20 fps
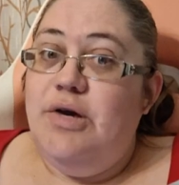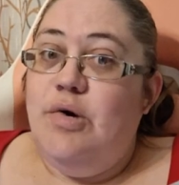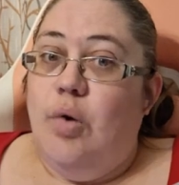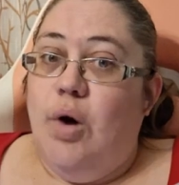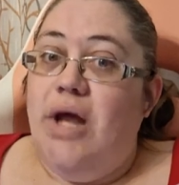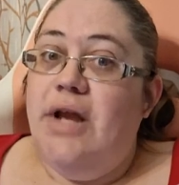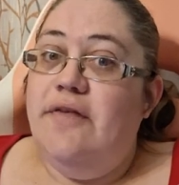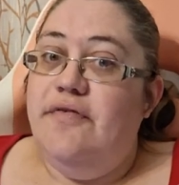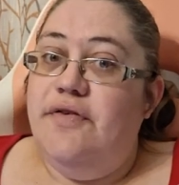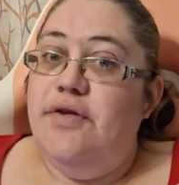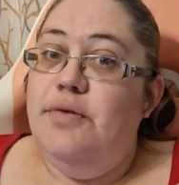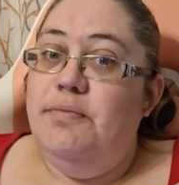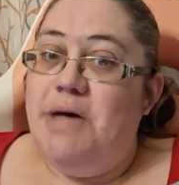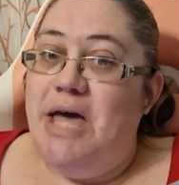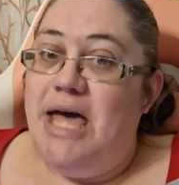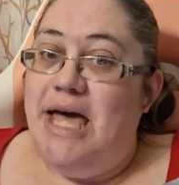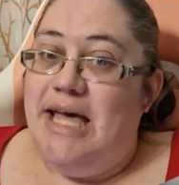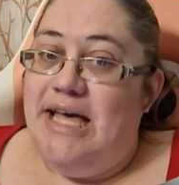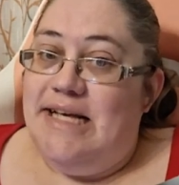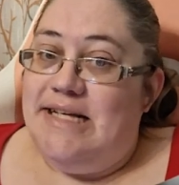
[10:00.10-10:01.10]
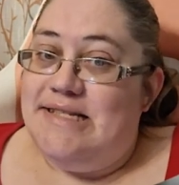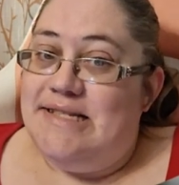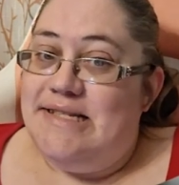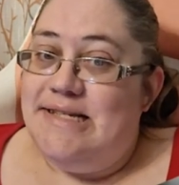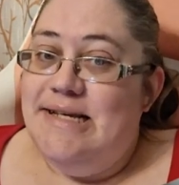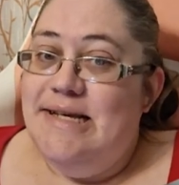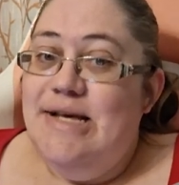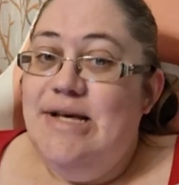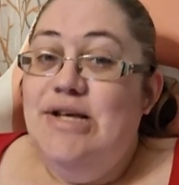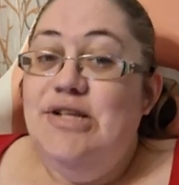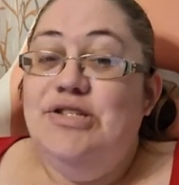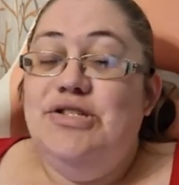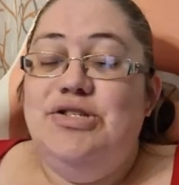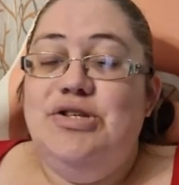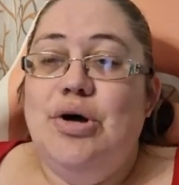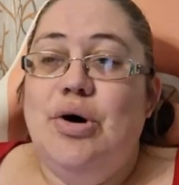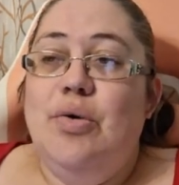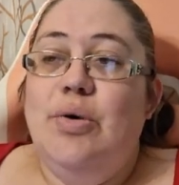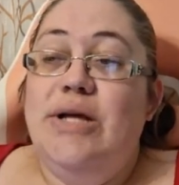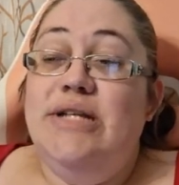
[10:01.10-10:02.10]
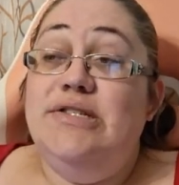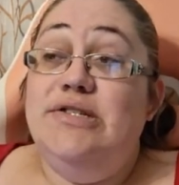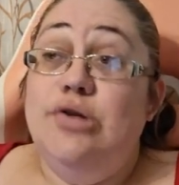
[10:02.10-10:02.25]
quite a few bags. So it's